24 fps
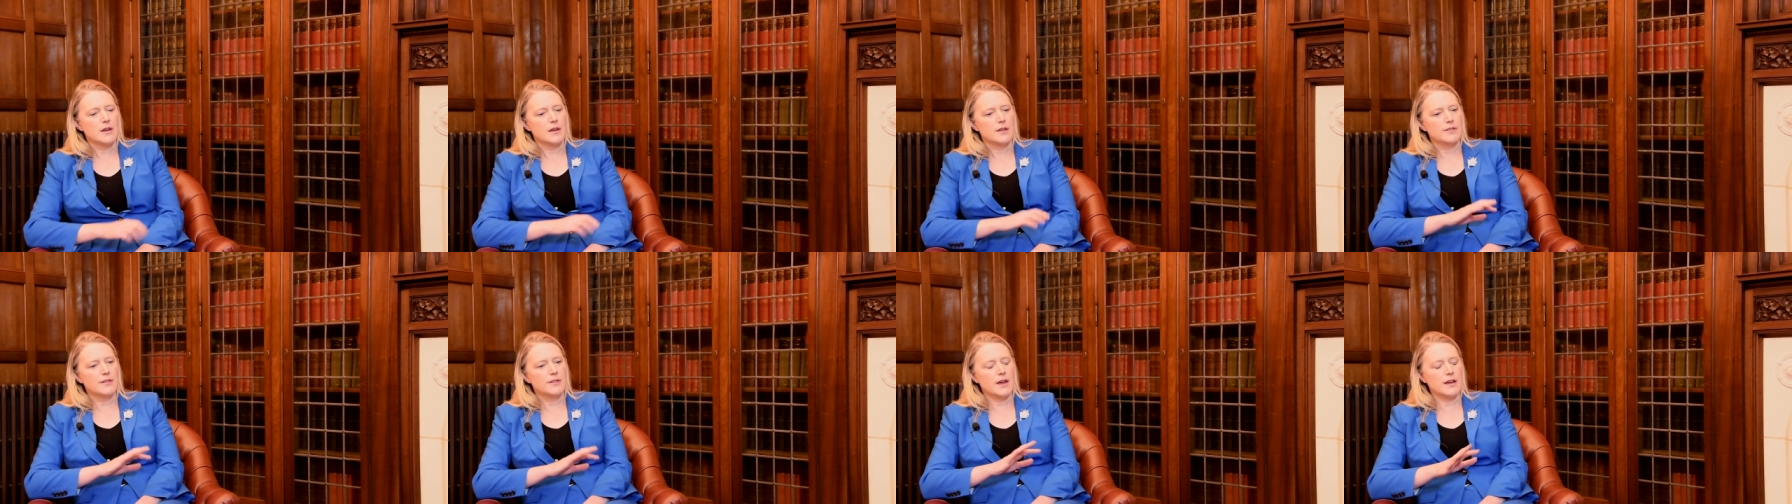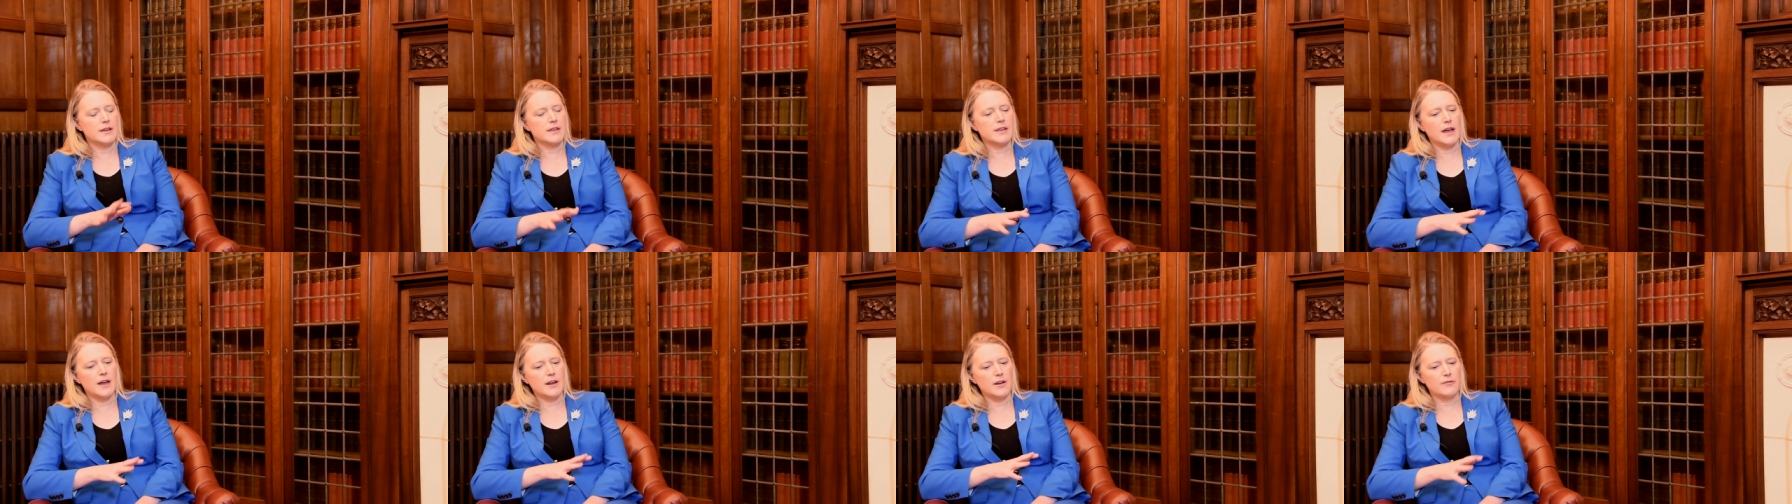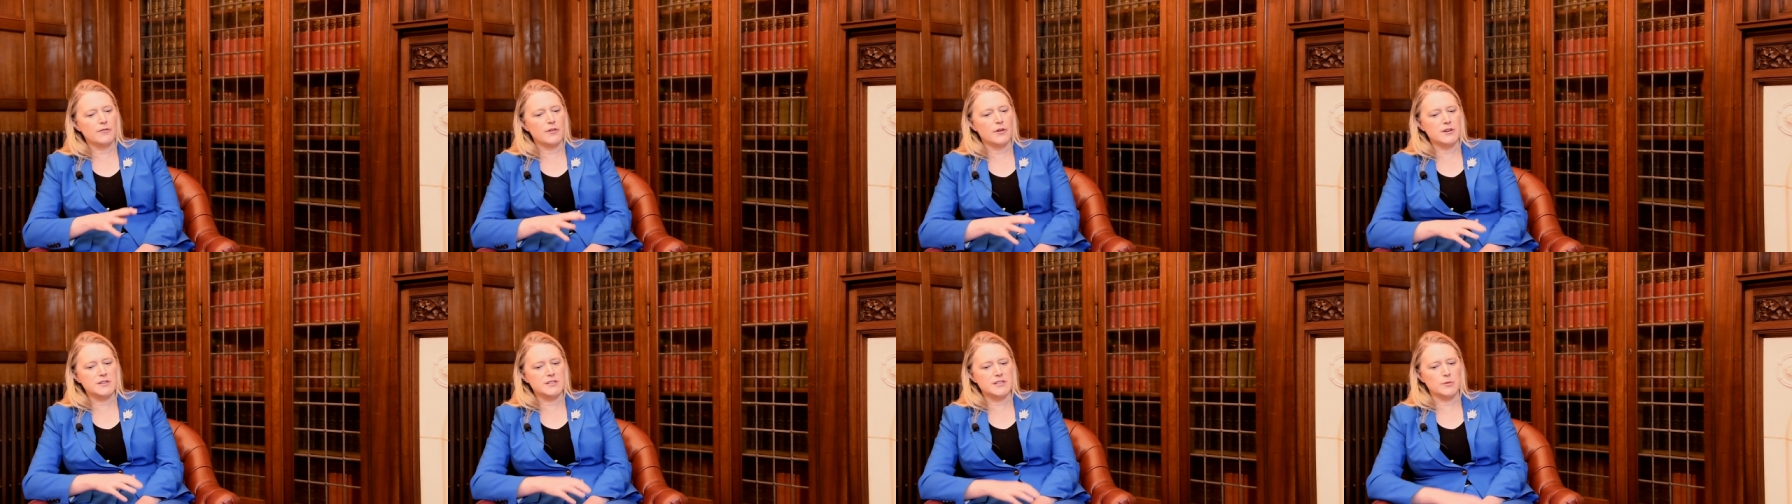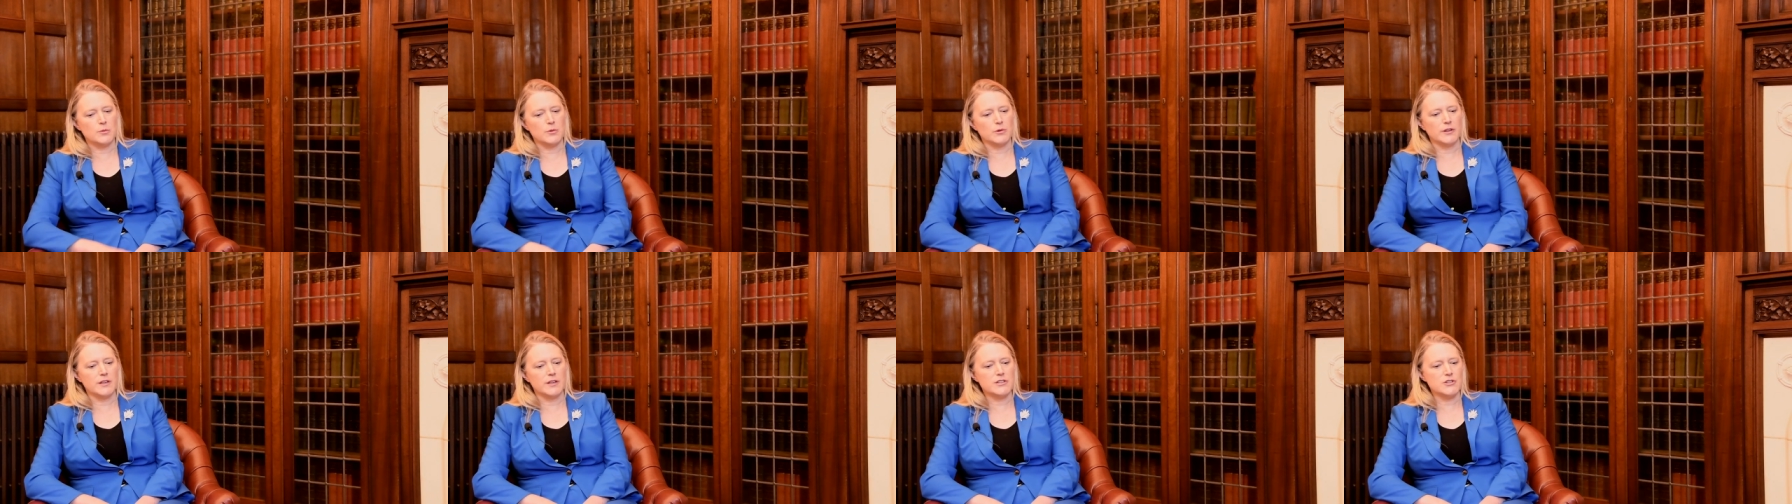Yeah. Again, a very
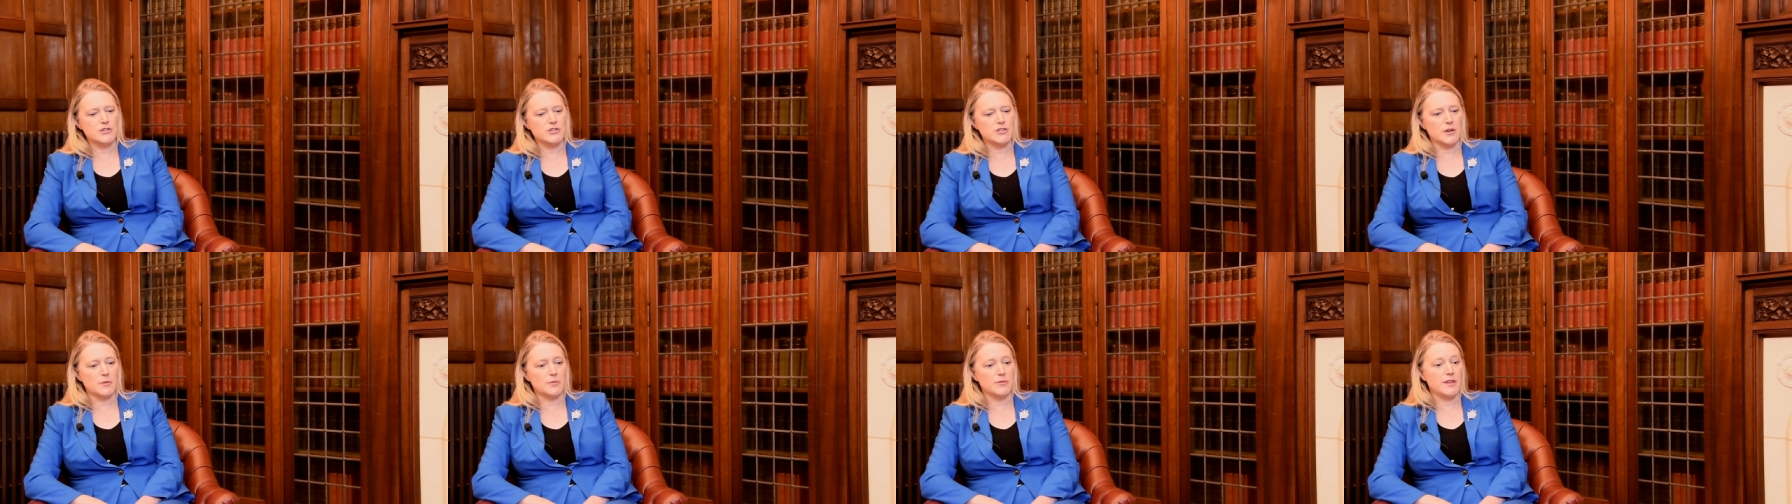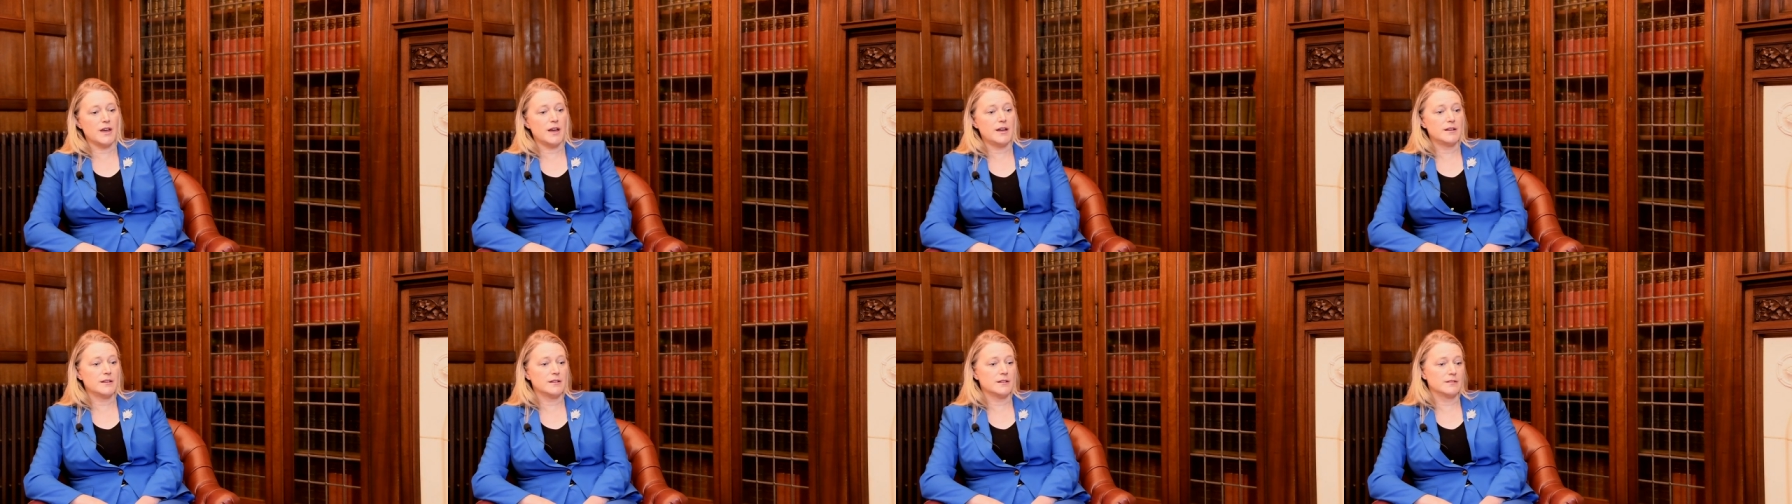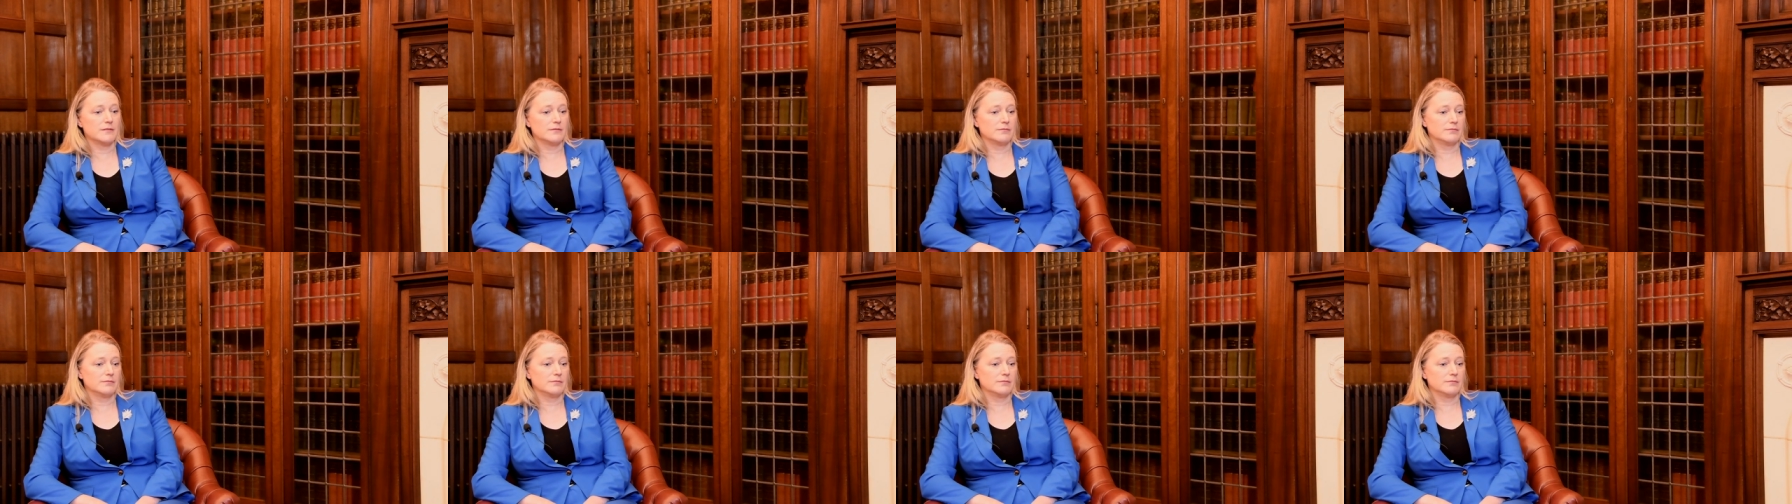deep relationship. That,